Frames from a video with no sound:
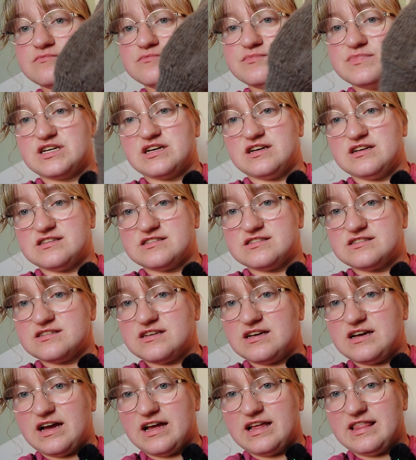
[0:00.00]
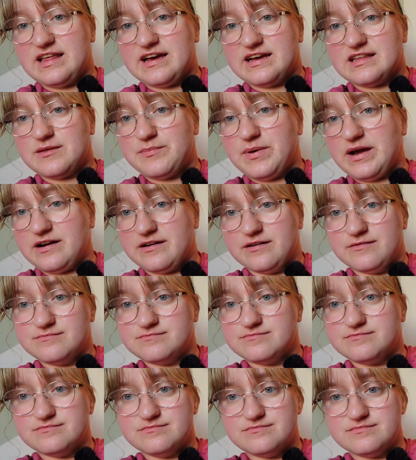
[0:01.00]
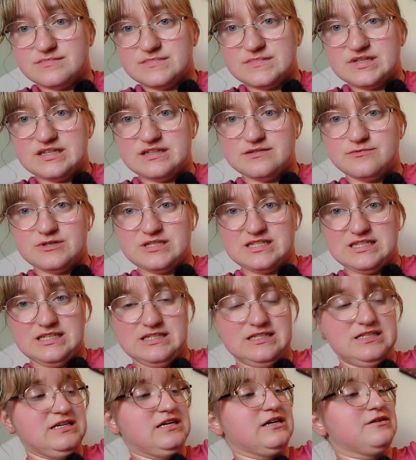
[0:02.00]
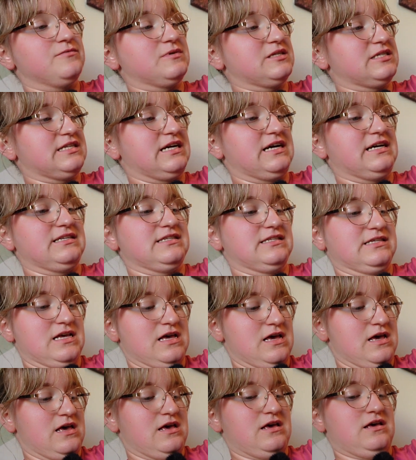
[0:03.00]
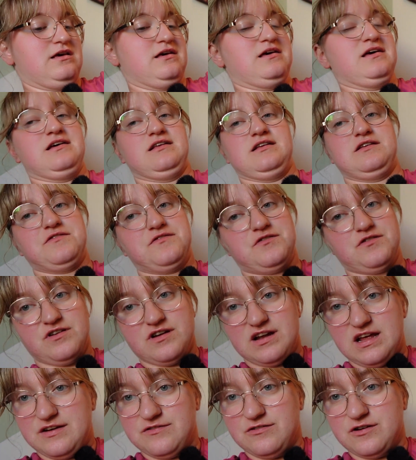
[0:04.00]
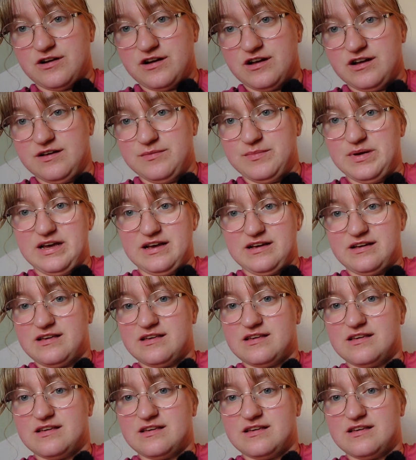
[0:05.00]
because I like the pattern. It was easy and was nice, and if you're ever gonna make